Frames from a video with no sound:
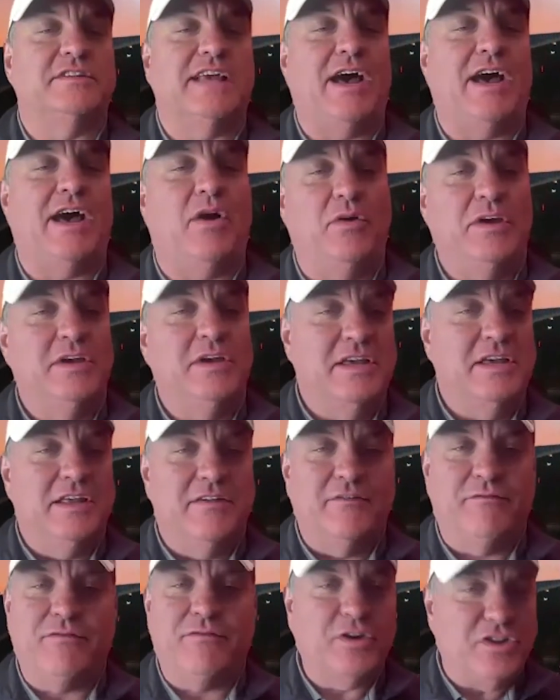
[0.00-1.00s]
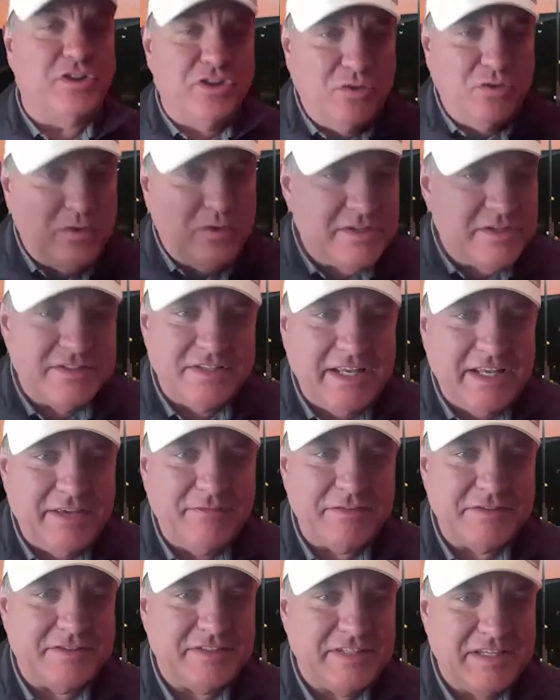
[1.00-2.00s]
How, for you, does it
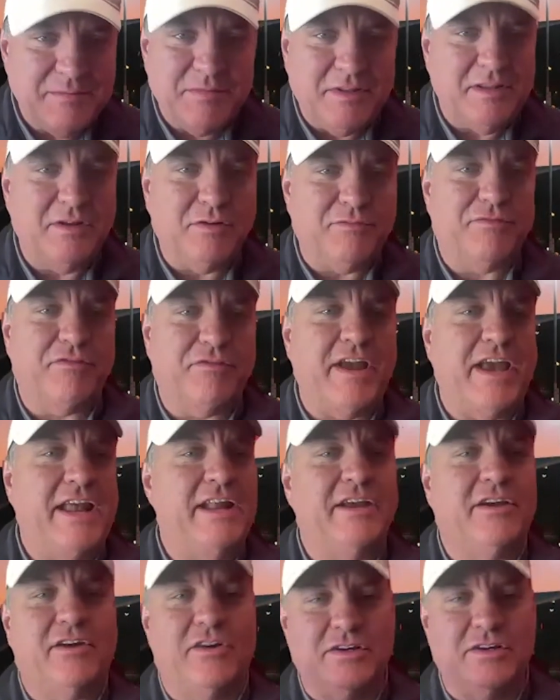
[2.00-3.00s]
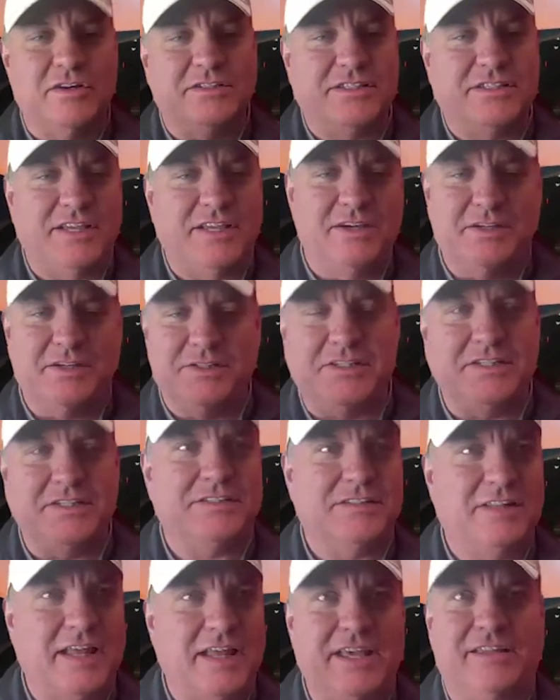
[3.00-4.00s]
even seem a little frantic, or is
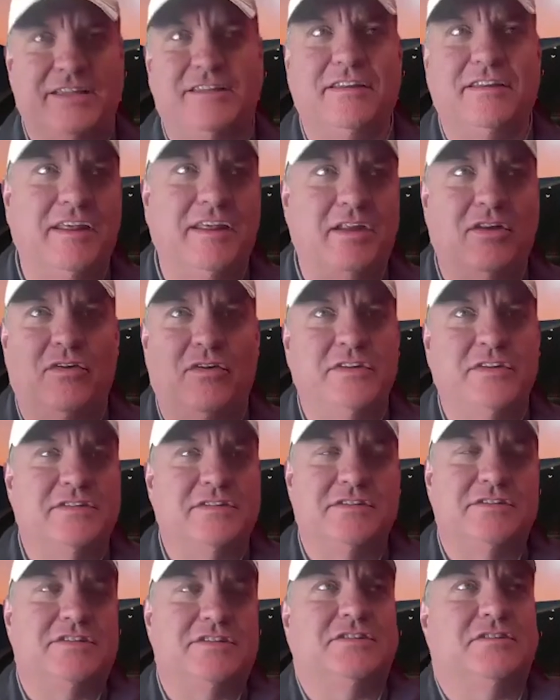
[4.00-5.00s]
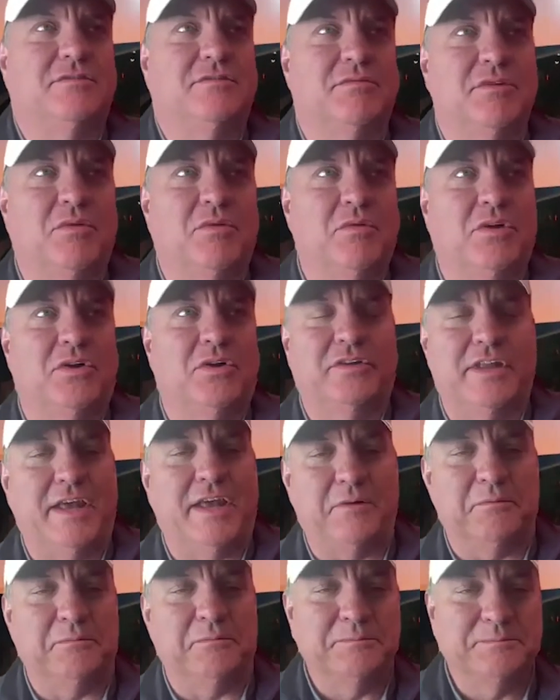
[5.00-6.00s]
this like, this is just the real world
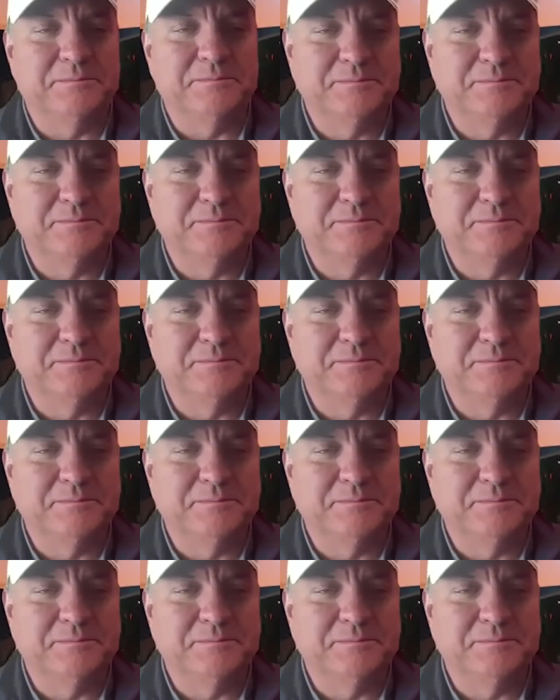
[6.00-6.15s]
now?